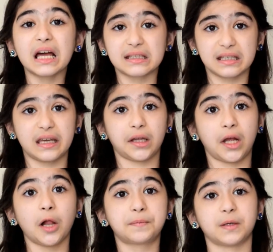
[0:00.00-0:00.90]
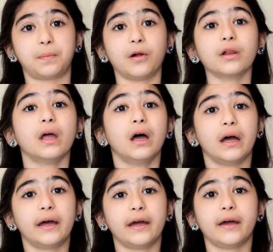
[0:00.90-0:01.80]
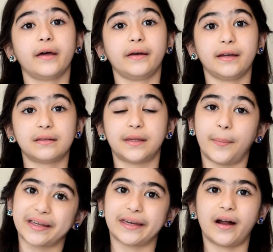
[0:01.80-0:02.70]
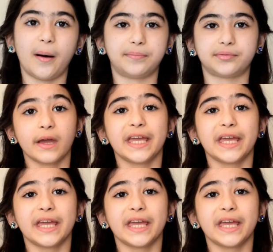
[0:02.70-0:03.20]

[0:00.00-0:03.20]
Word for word: had to get help to pull uh, it, the bucket up.